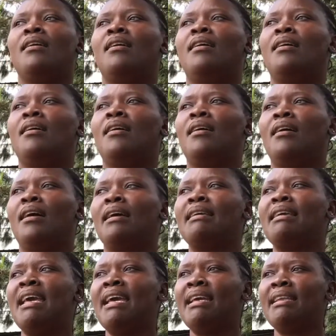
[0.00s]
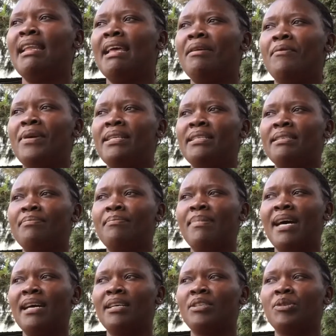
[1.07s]
Again, I went
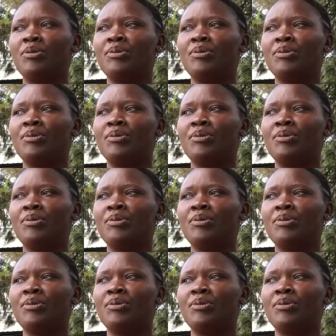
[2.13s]
back